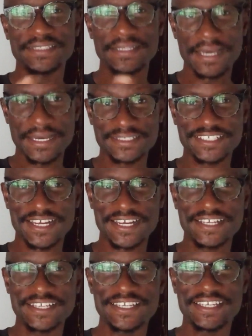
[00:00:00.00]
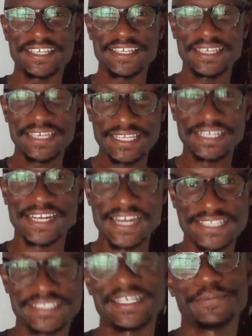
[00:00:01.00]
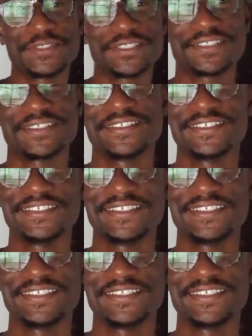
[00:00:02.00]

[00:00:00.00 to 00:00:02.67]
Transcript: the answer in clear steps.